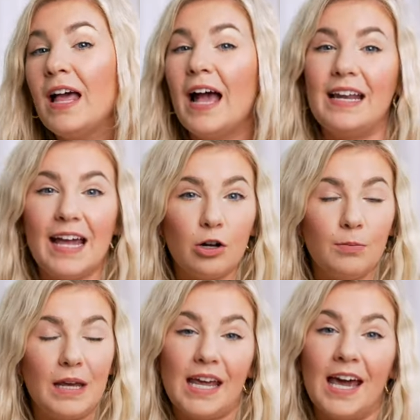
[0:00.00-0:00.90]
an
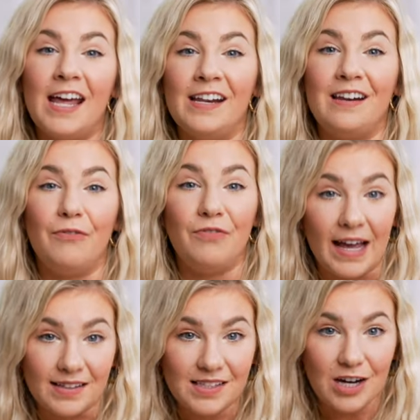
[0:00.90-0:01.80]
intermediate, and an
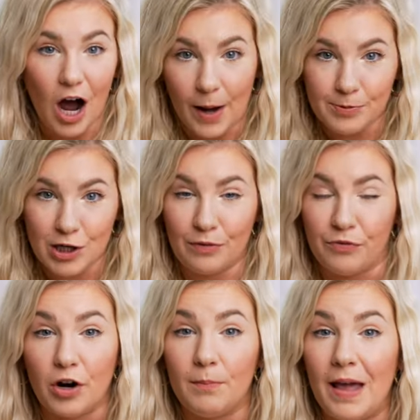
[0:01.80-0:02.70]
advanced option
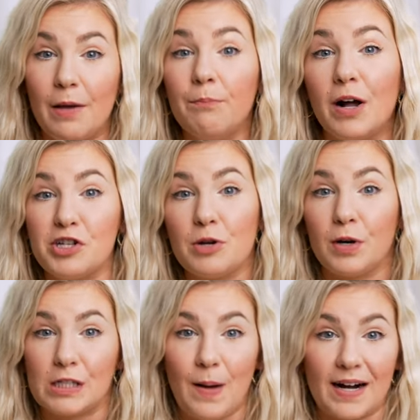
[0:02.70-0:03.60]
from a budget
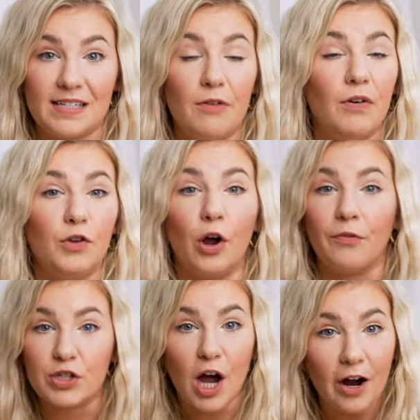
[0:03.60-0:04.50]
perspective. If you're a
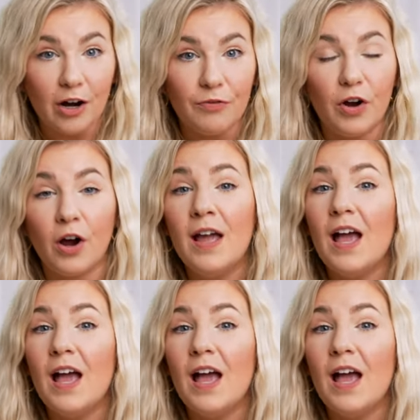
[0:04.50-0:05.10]
photographer